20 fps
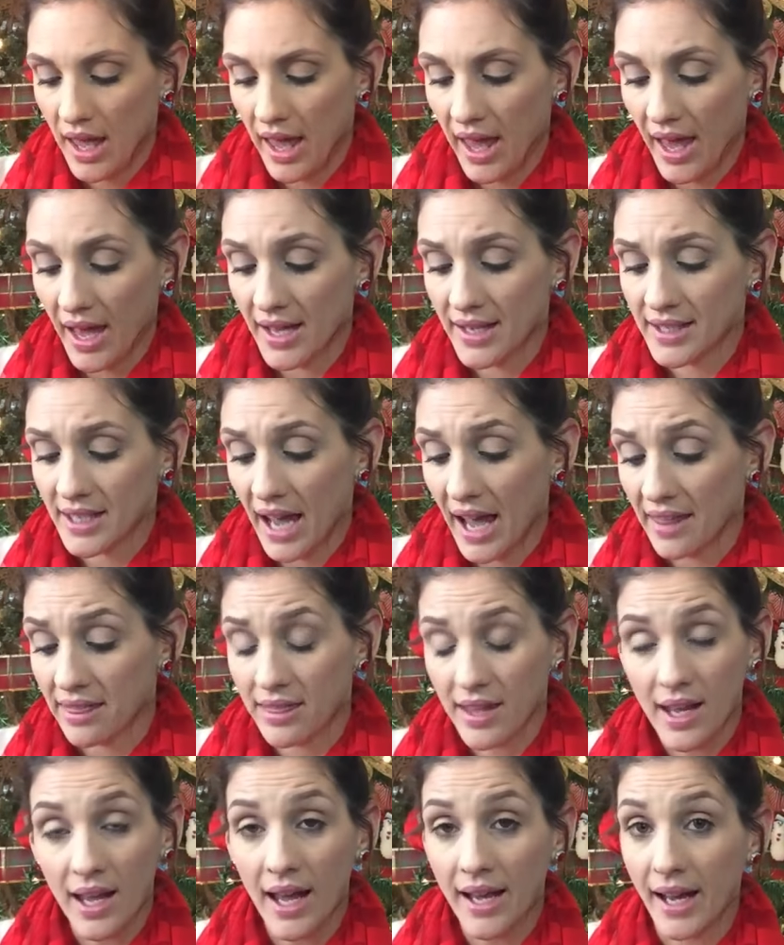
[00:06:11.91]
And I
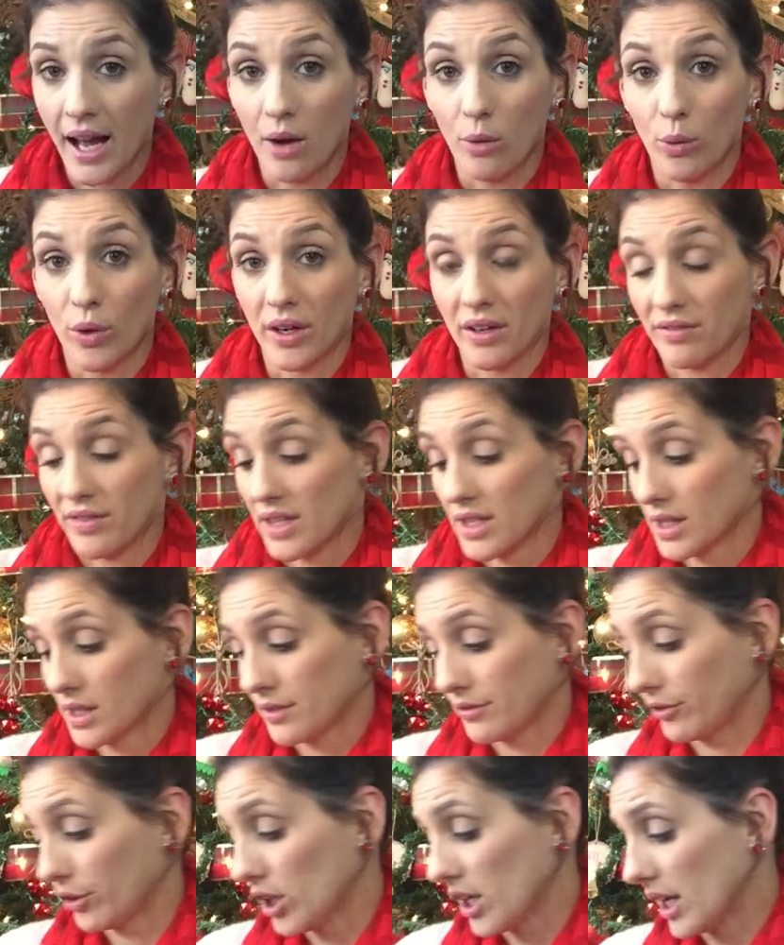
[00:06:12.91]
think I got one of these
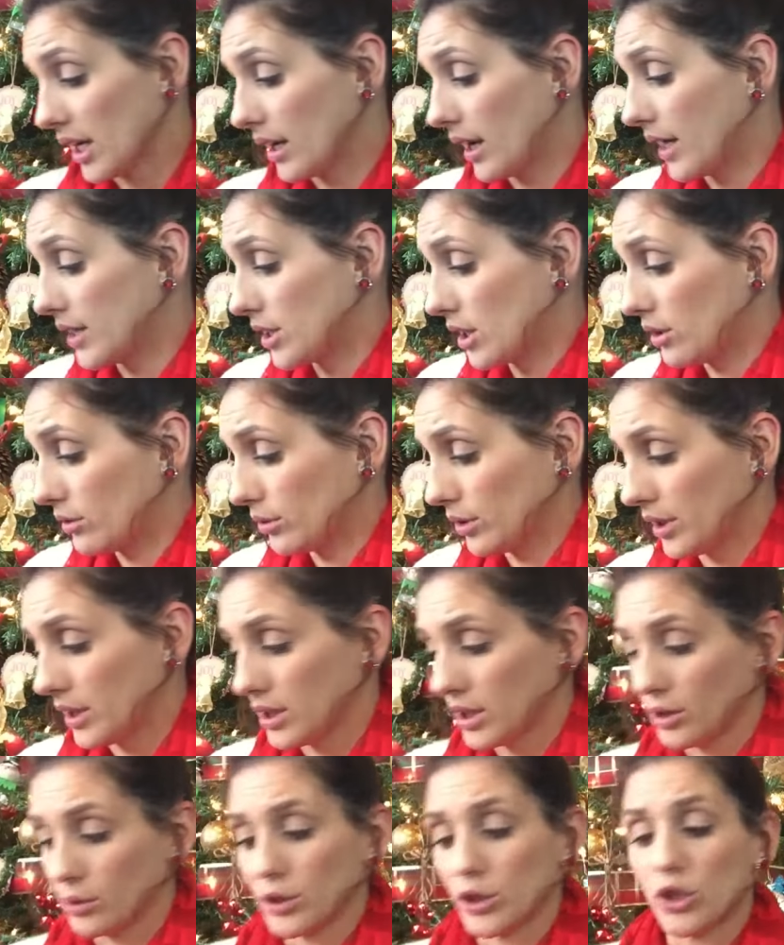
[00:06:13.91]
free. I don't really
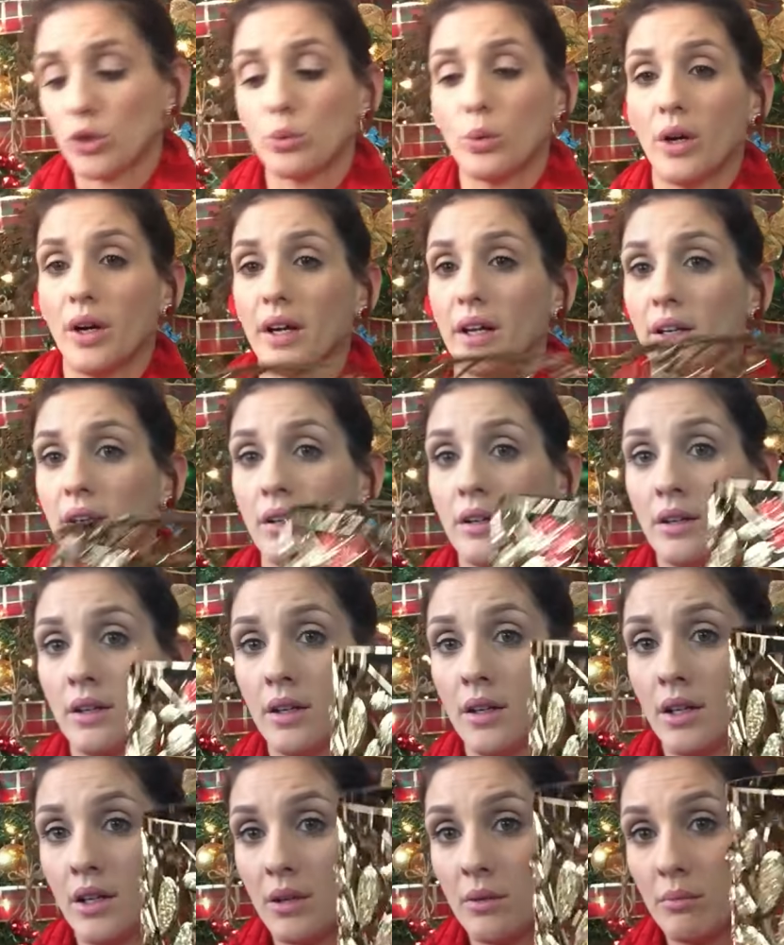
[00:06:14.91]
know which one,
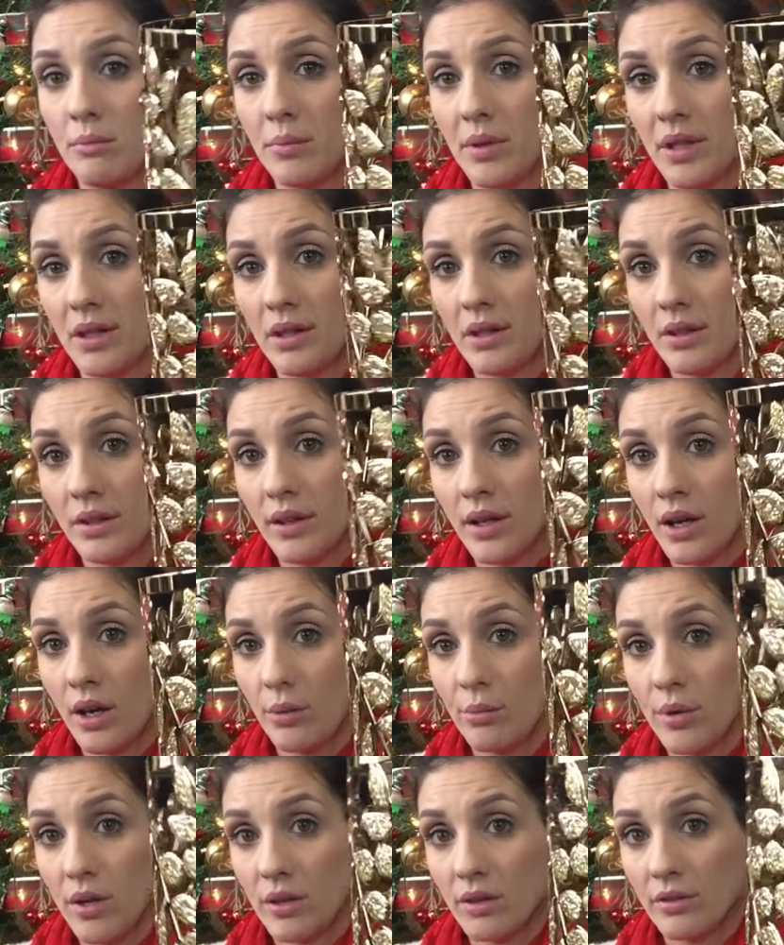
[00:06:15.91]
but look
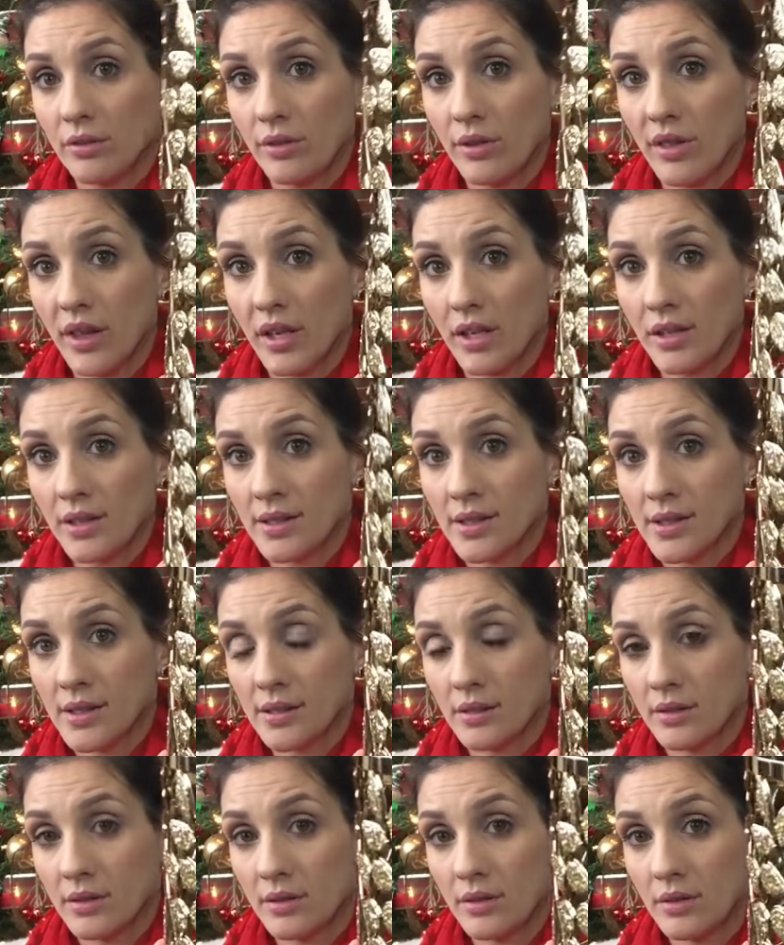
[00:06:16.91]
how beautiful that is.